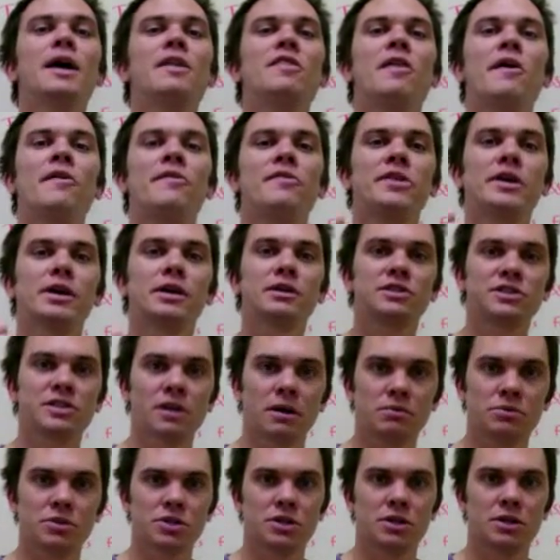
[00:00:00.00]
that the
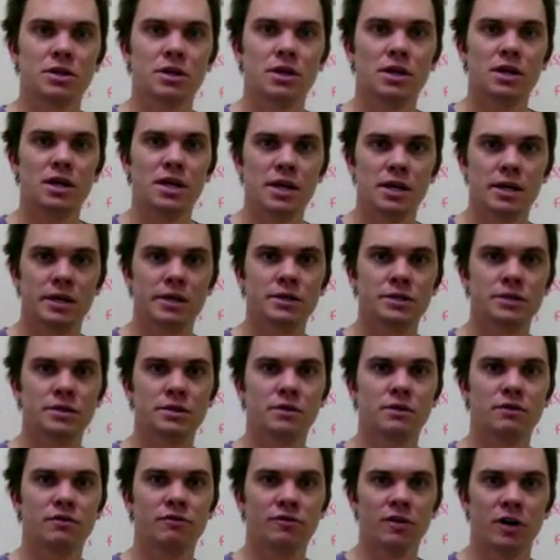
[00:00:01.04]
assumption is
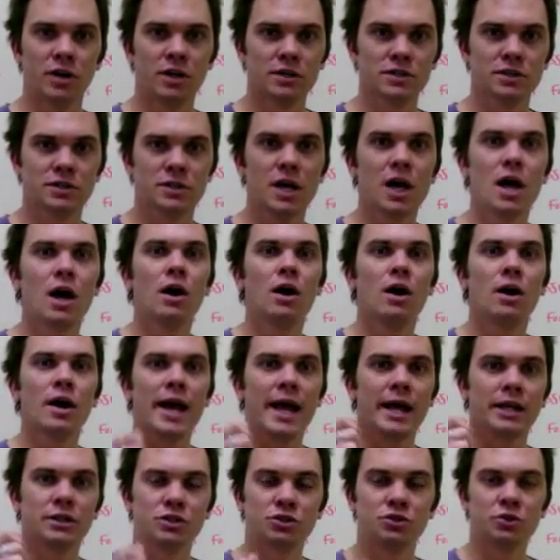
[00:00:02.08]
false.
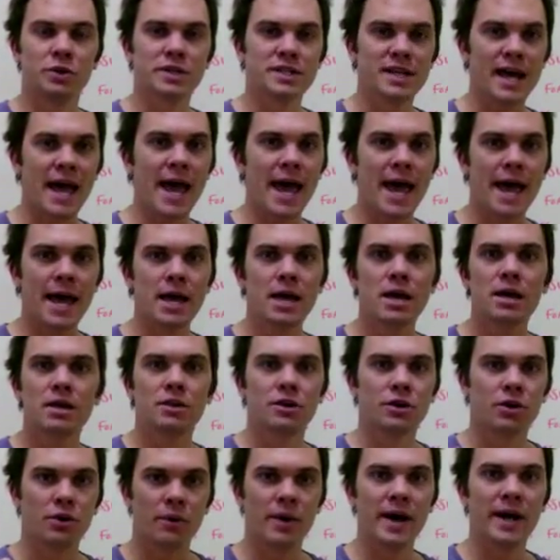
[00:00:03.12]
Answer choice A,
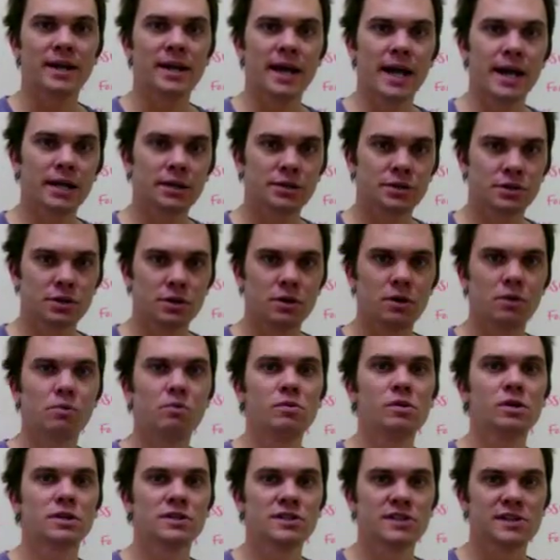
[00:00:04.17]
the correct answer,
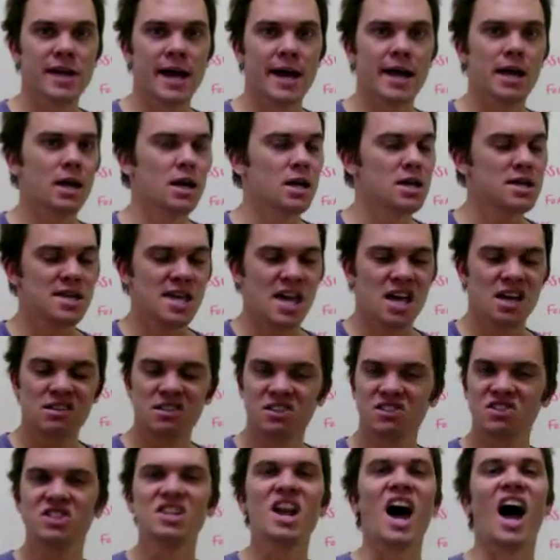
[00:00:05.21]
will say Yale
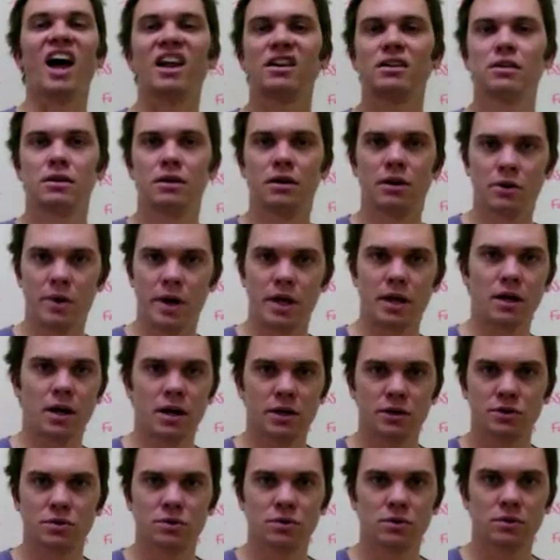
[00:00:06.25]
is not a great law
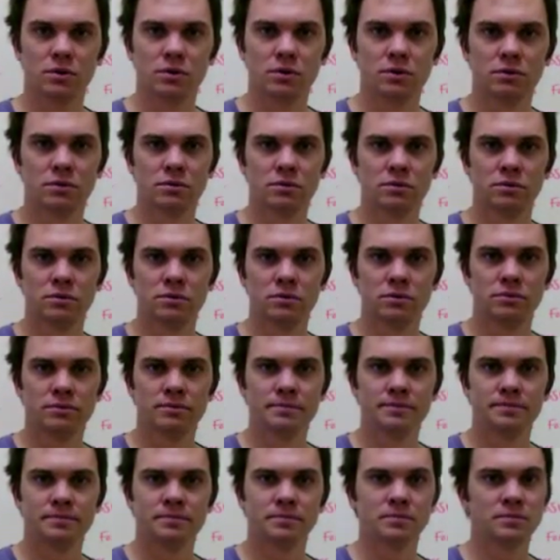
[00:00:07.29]
school.
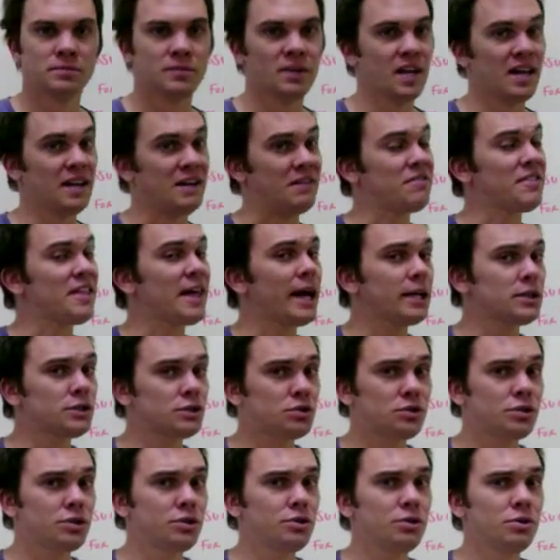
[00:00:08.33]
And if that's
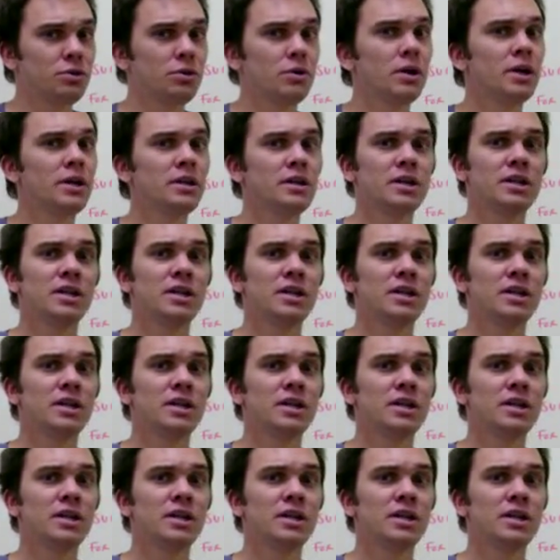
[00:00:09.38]
true, then